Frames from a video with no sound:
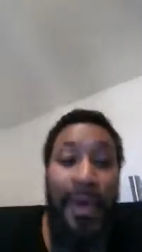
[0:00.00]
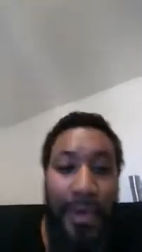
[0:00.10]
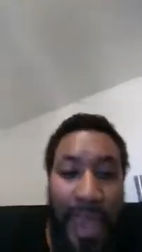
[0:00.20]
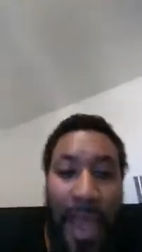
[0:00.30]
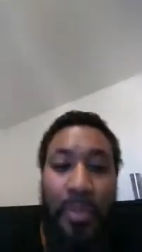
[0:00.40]

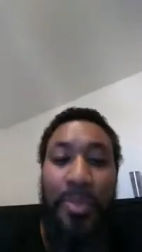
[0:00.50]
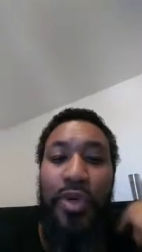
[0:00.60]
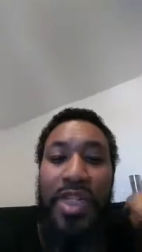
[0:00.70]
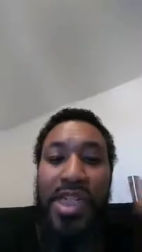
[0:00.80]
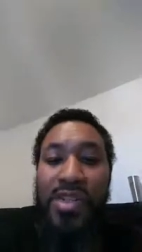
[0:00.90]
They have people
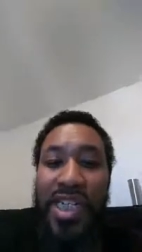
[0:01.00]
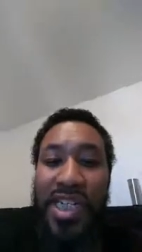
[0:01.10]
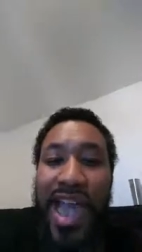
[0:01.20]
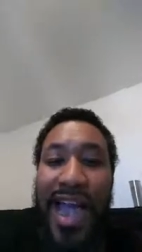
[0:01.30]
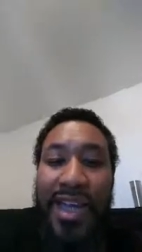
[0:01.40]
in secret
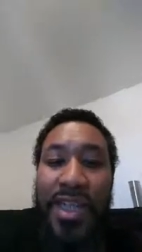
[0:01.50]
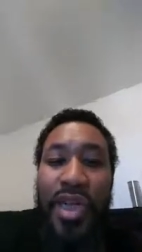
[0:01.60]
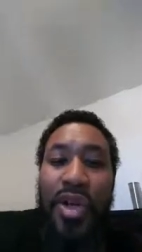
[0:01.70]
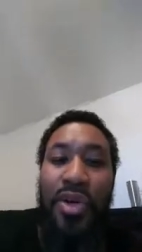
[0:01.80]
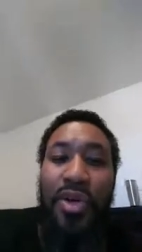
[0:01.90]
societies
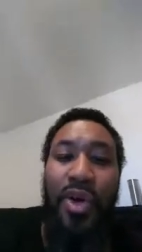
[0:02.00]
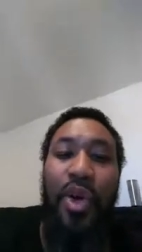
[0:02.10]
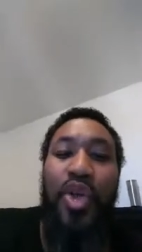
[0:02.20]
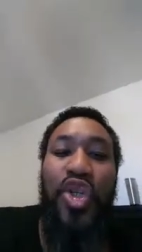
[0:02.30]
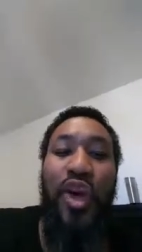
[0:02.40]

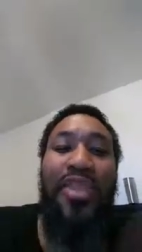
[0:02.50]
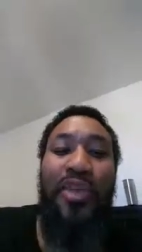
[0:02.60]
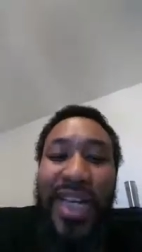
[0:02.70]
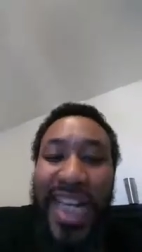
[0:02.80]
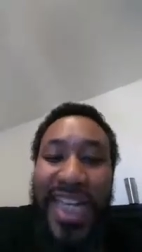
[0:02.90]
who join the
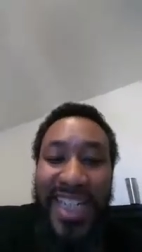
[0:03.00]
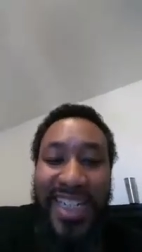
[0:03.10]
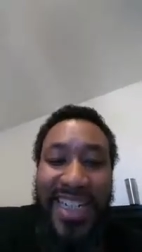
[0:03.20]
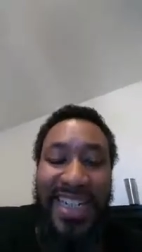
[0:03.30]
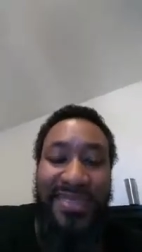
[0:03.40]
religions,